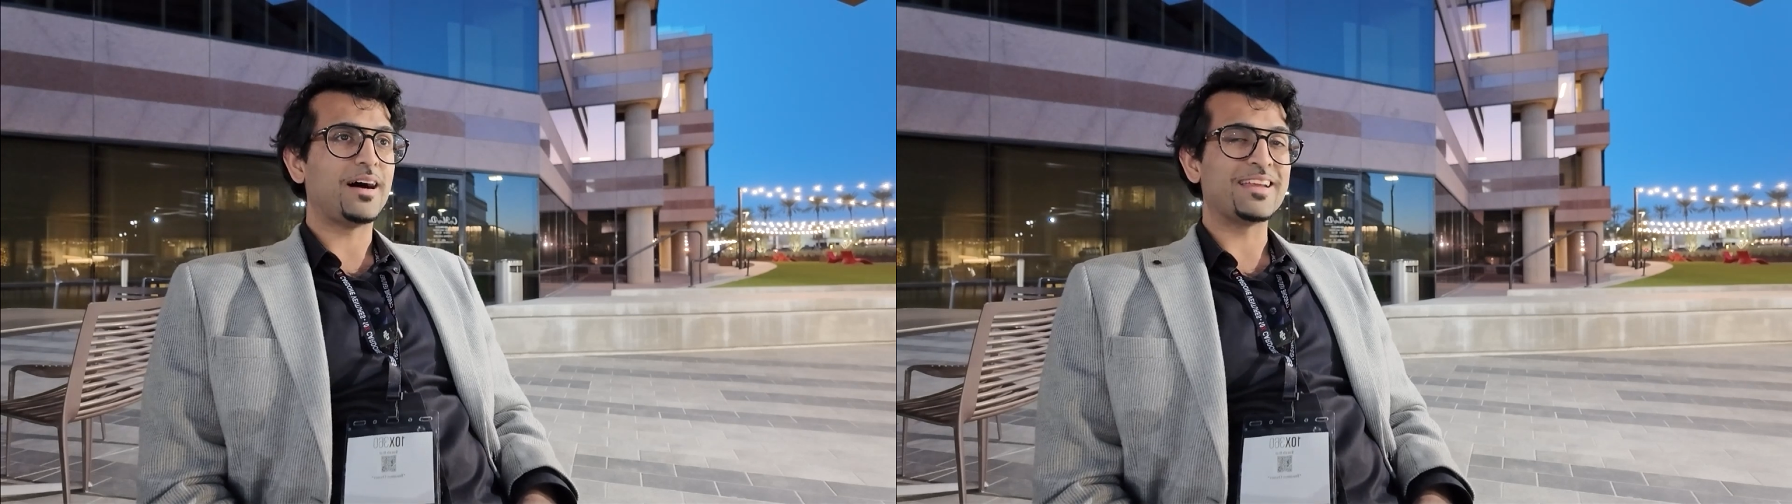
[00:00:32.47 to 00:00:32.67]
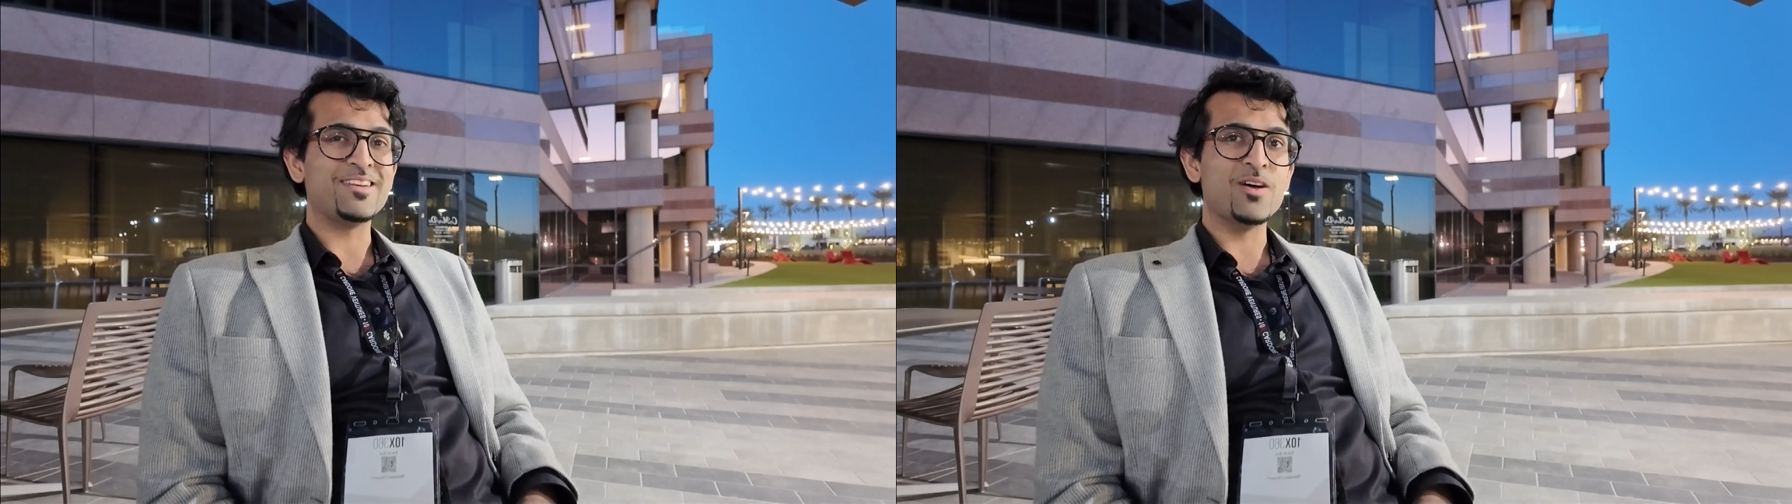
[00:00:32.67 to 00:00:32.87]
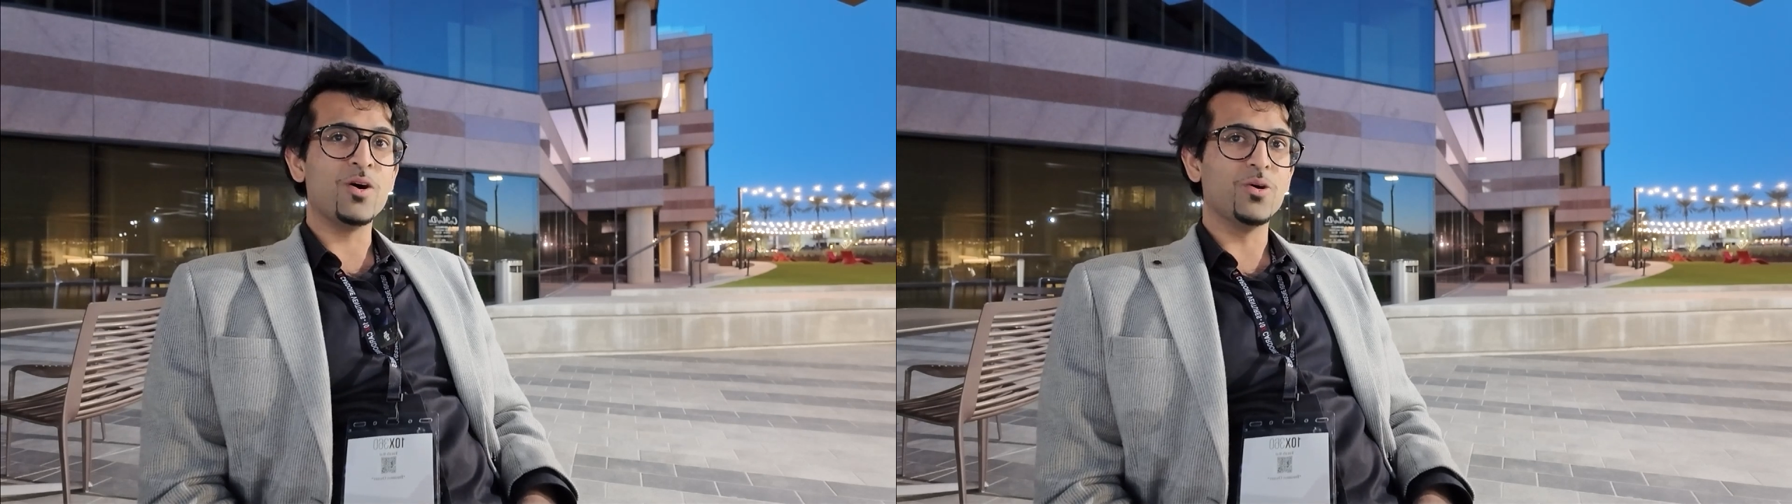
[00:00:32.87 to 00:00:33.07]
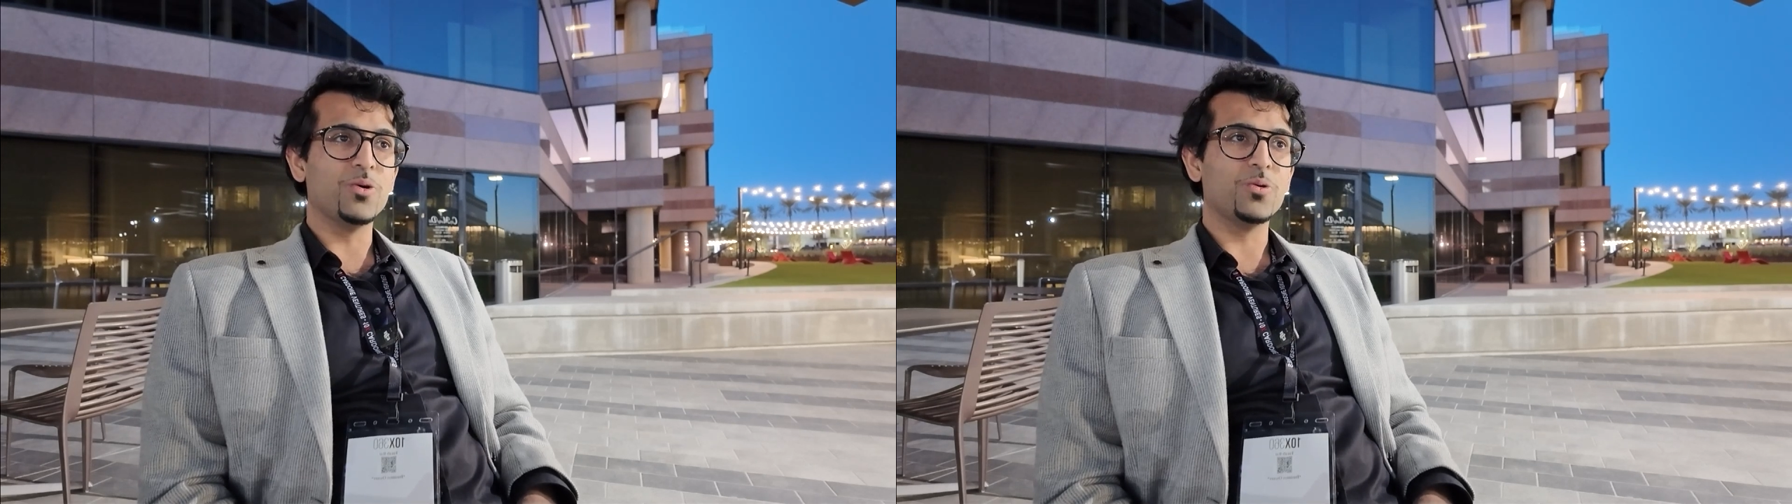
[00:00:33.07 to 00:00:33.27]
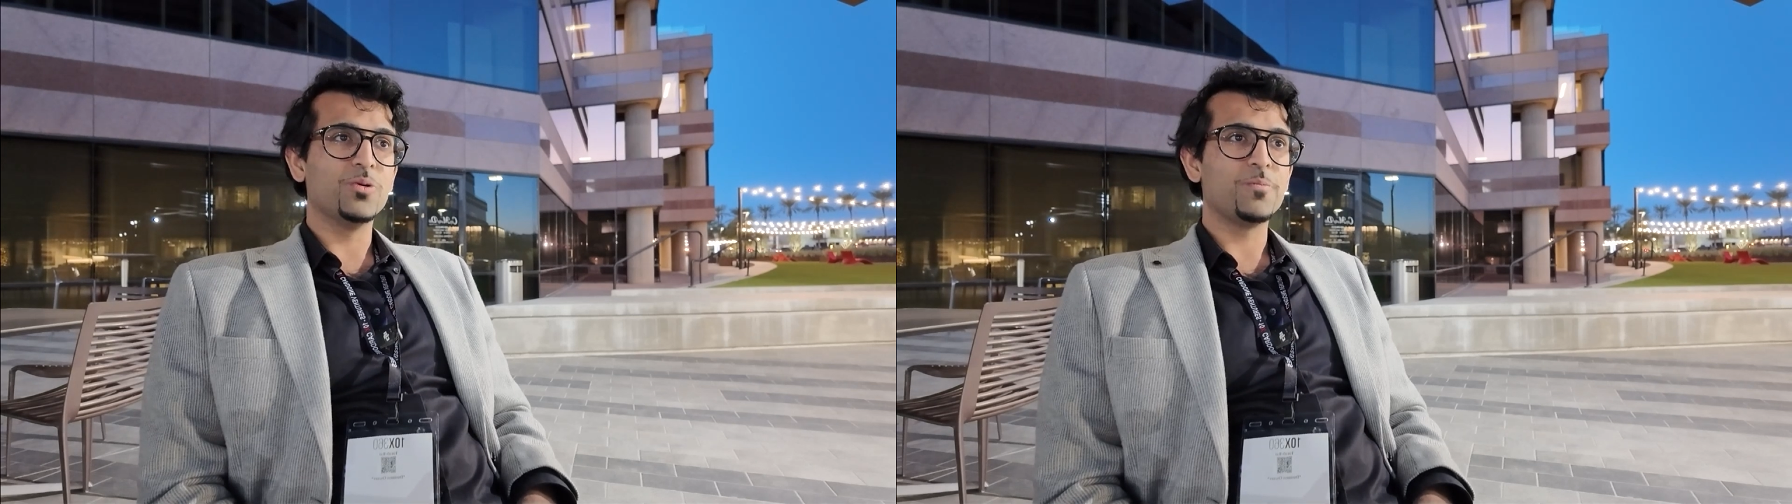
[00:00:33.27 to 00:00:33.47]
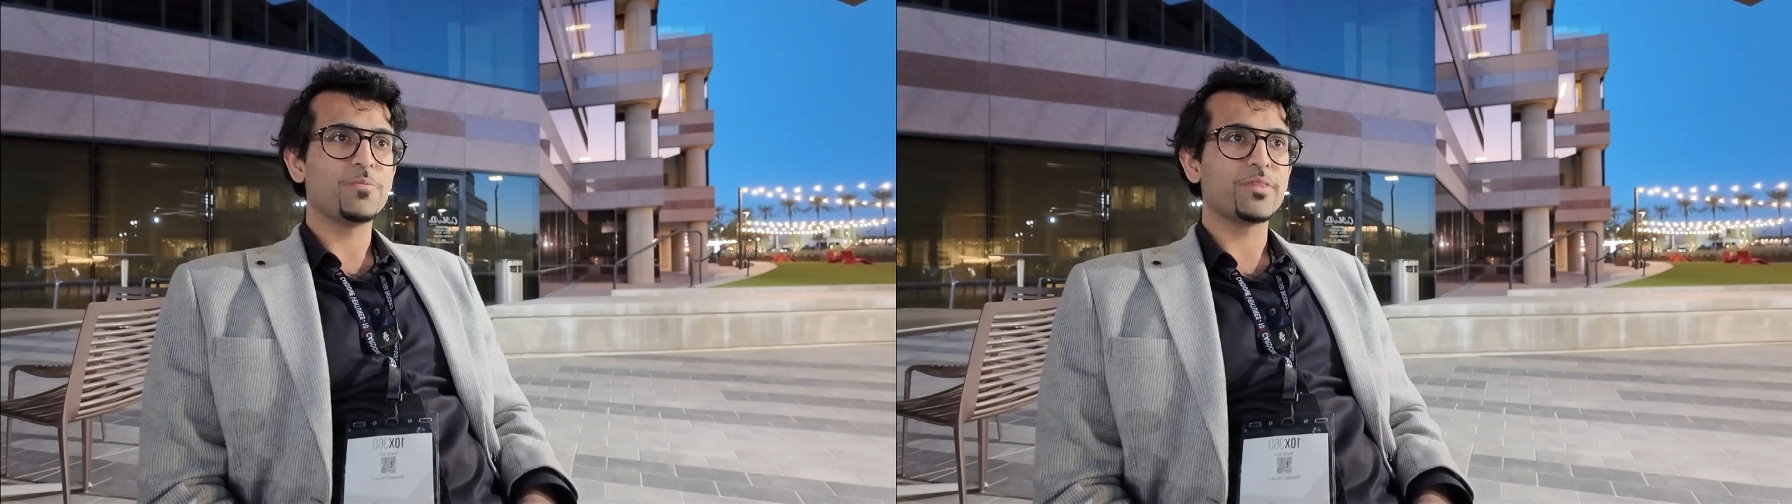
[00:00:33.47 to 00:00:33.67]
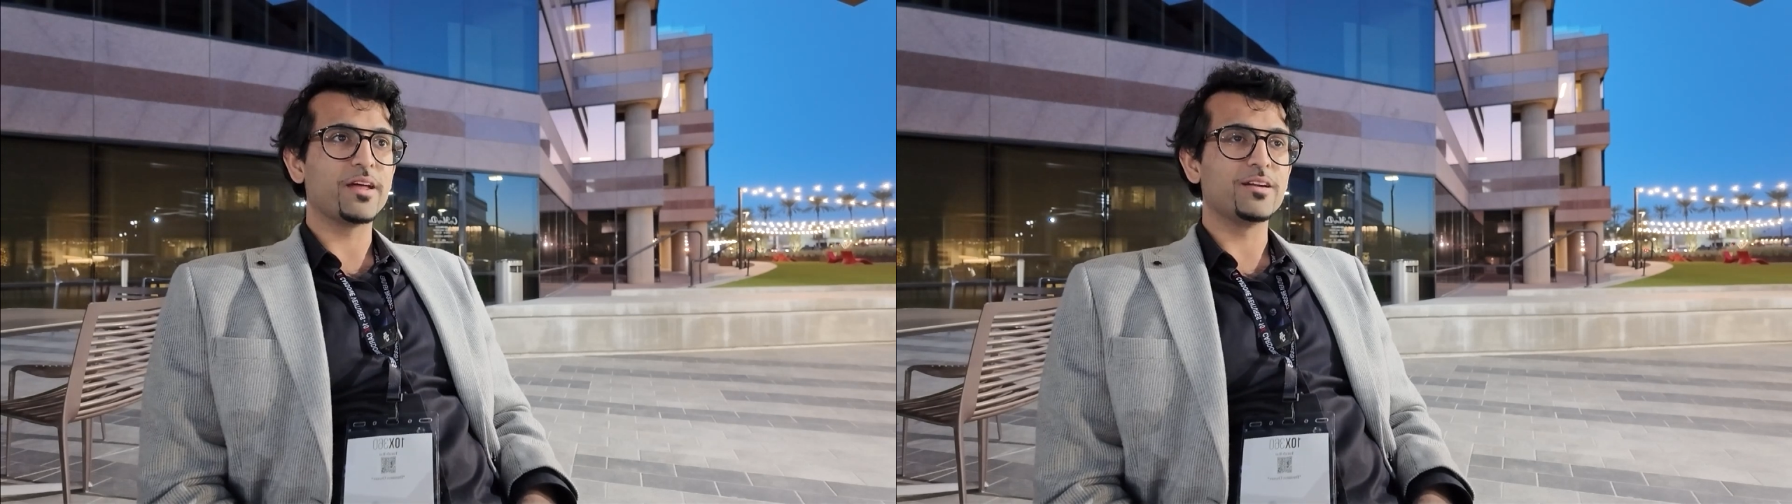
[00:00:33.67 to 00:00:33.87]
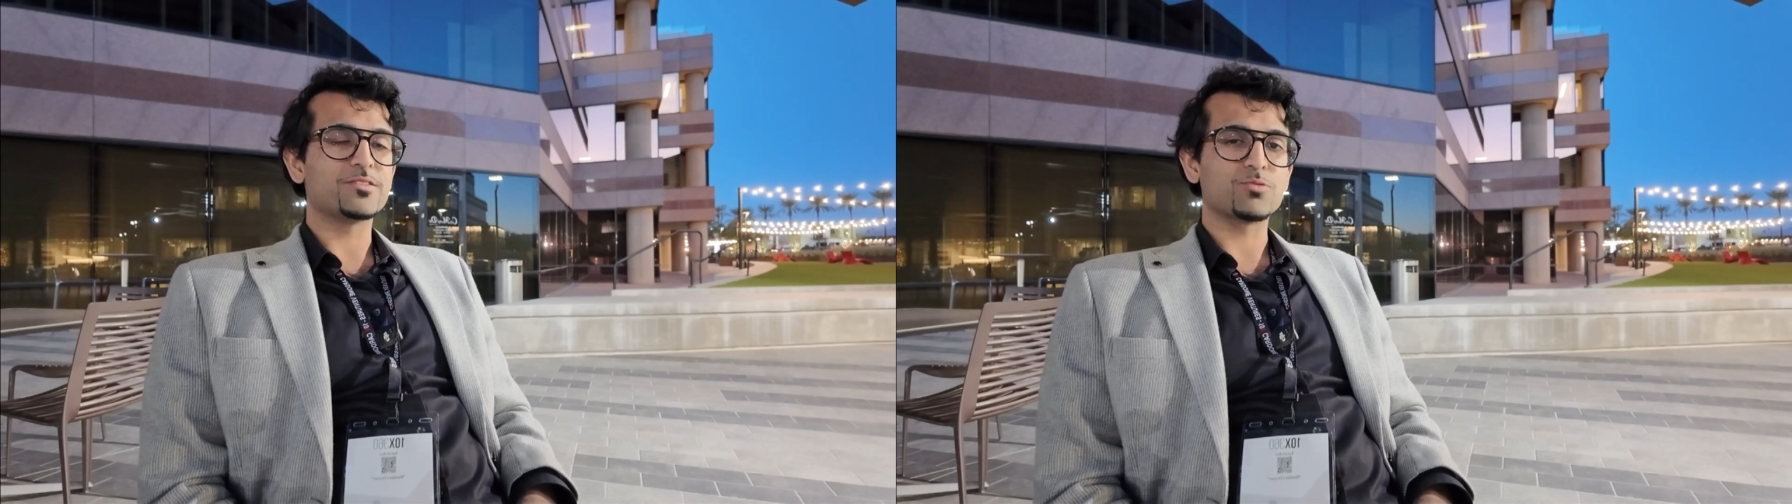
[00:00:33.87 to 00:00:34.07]
I know
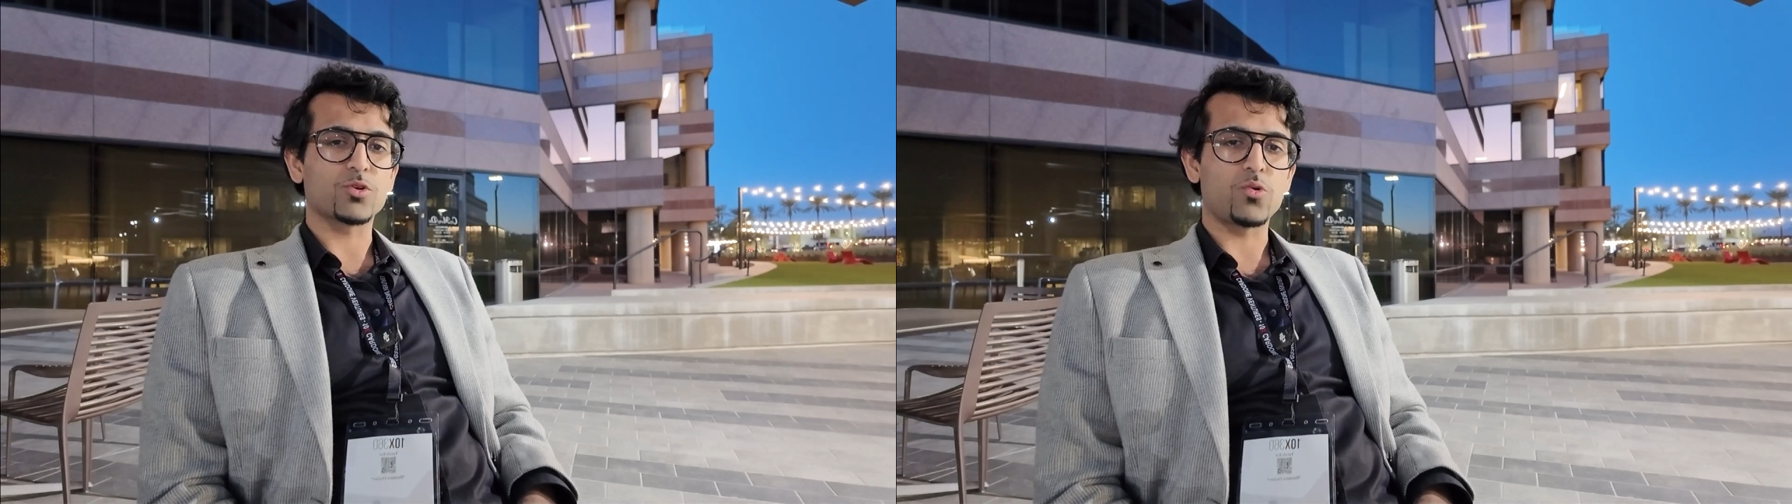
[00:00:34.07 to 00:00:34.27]
that it's